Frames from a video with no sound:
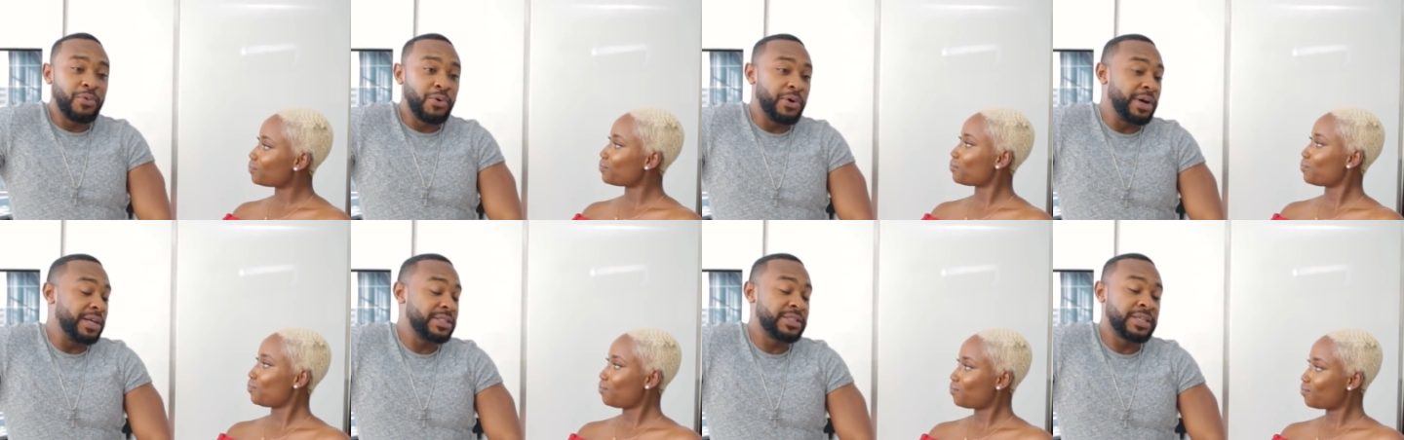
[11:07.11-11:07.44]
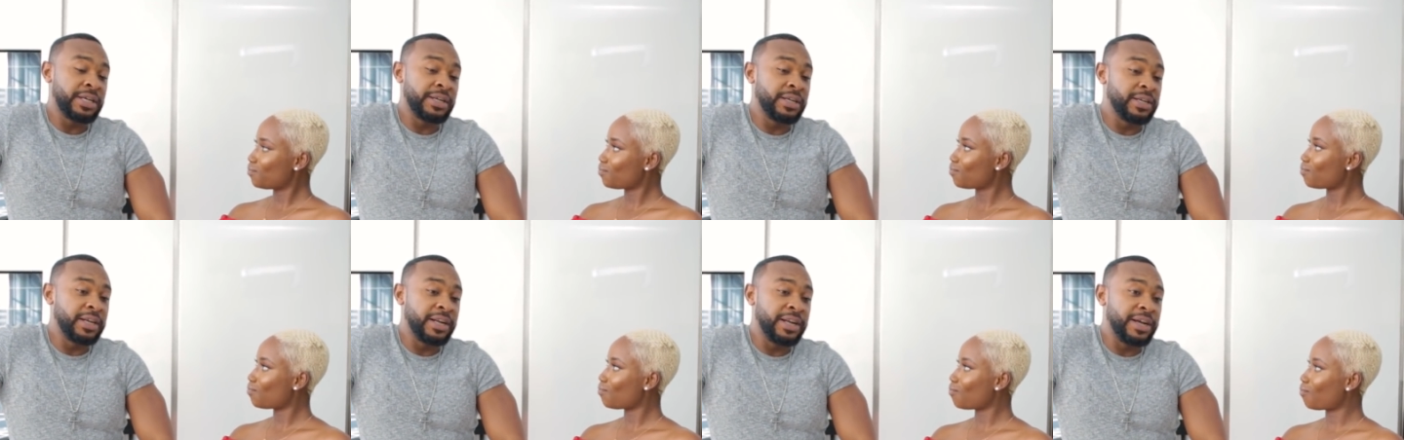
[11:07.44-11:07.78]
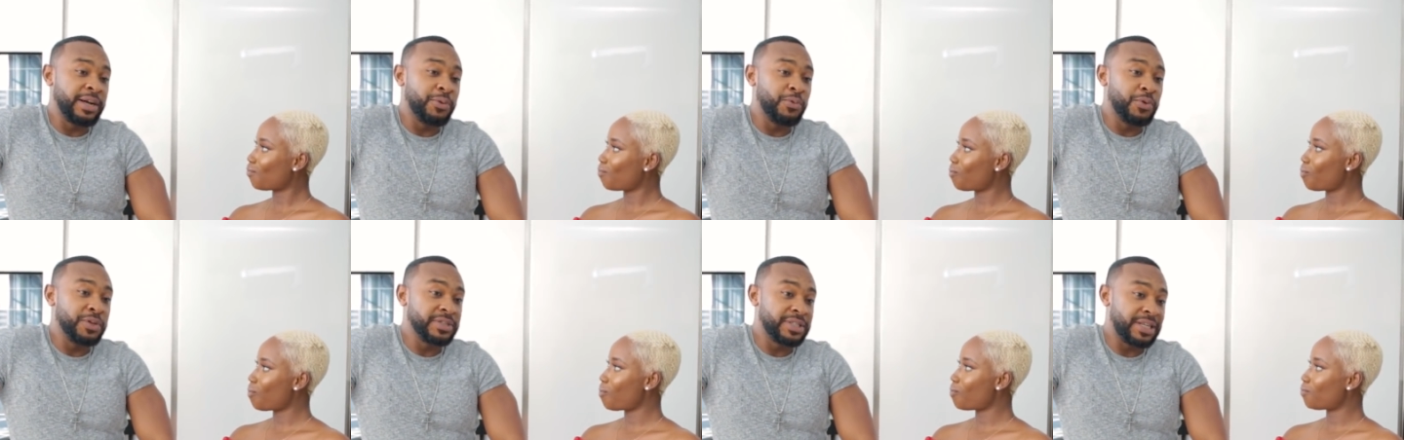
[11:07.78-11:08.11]
Speaker 1: More excited than
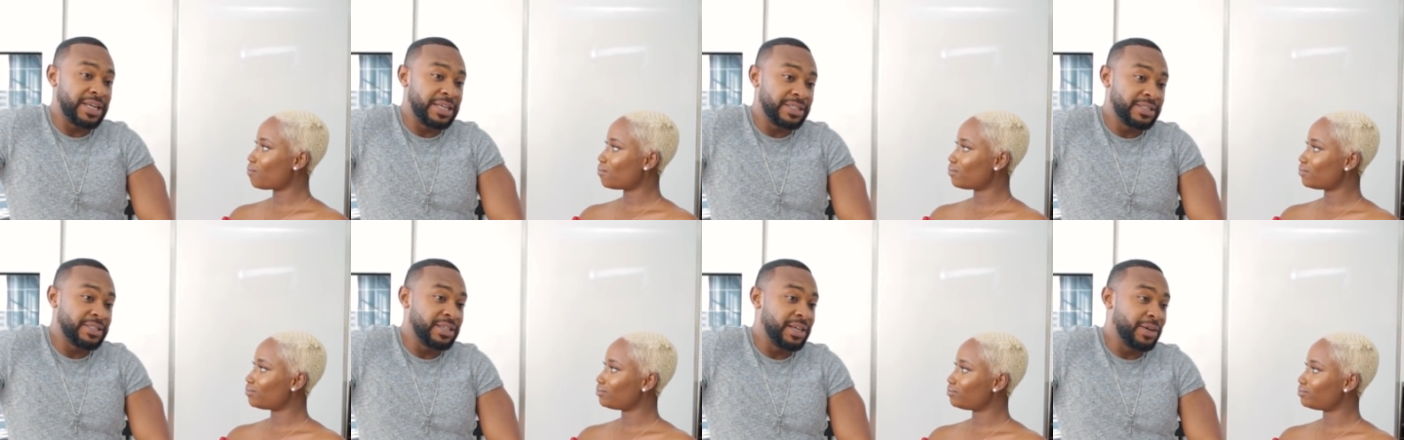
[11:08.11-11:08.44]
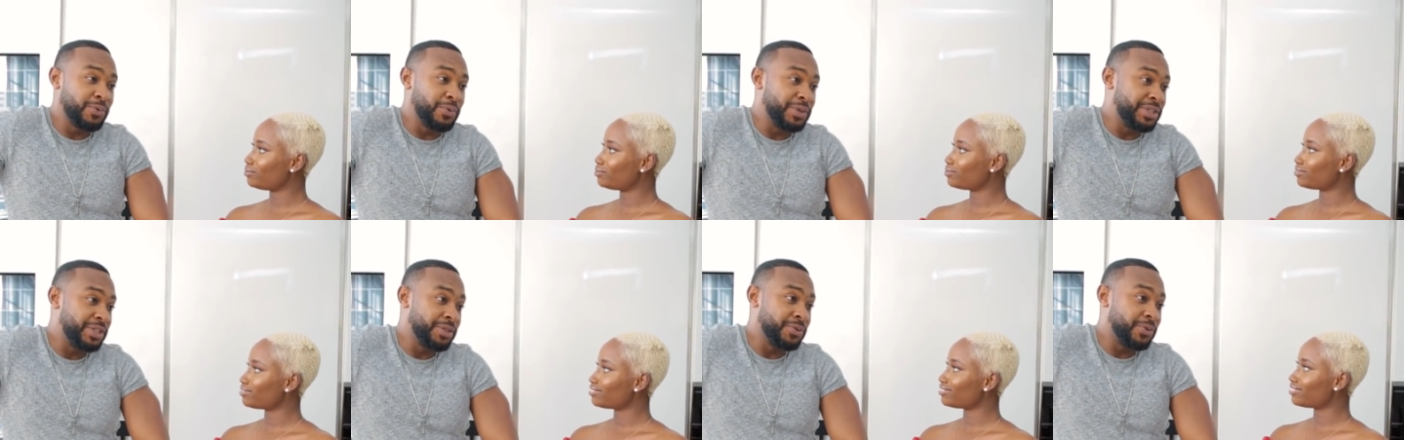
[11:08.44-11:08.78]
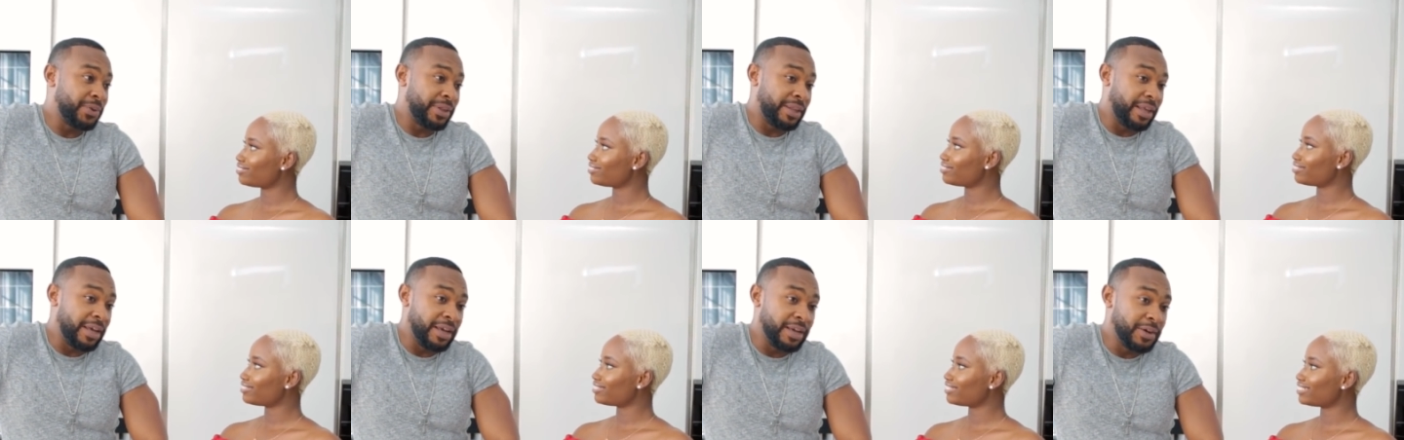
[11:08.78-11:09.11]
I was last year, which you
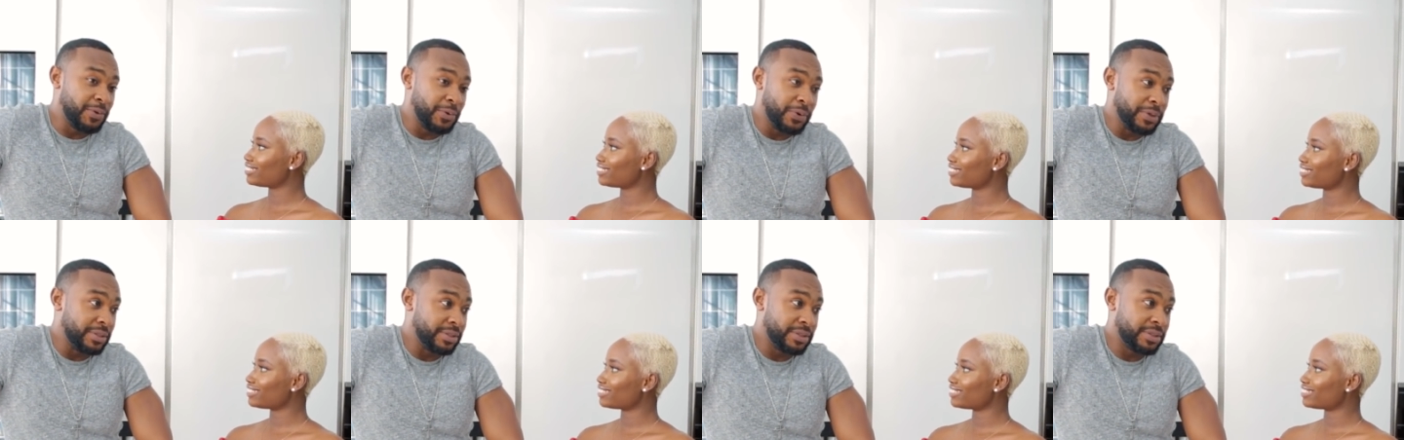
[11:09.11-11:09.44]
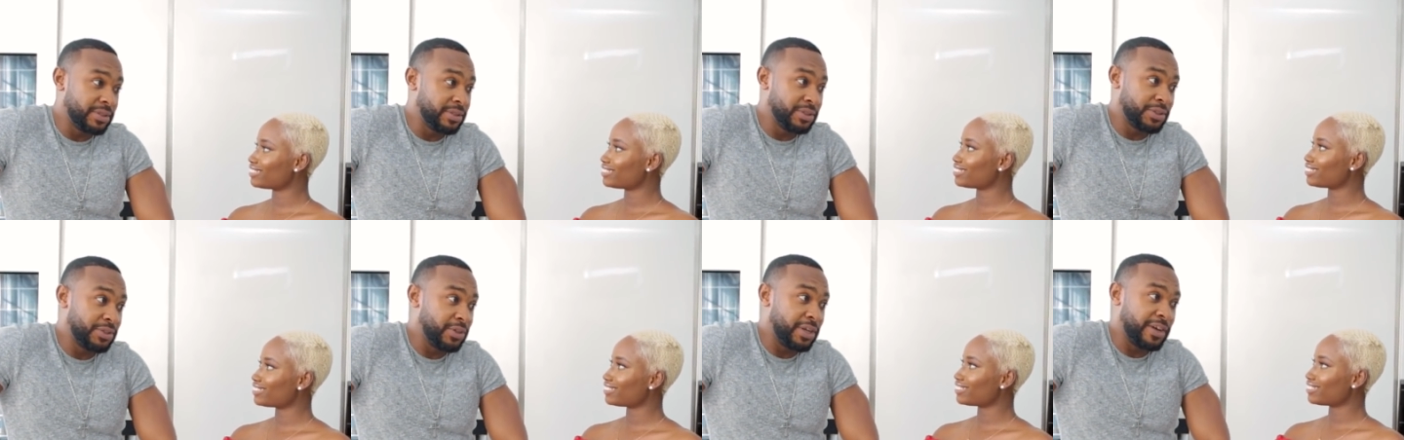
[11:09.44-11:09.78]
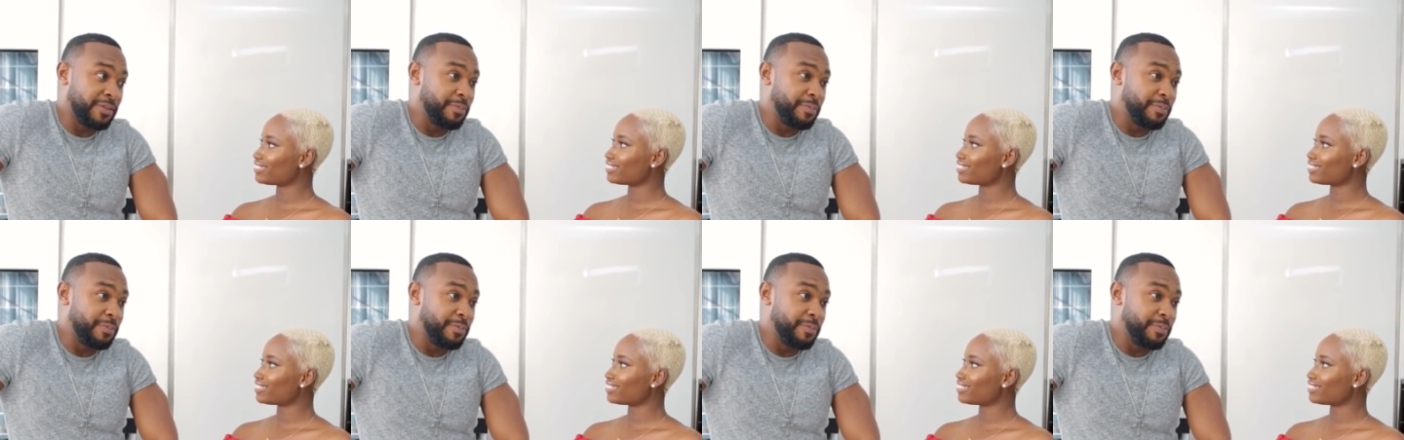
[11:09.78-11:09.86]
would think was should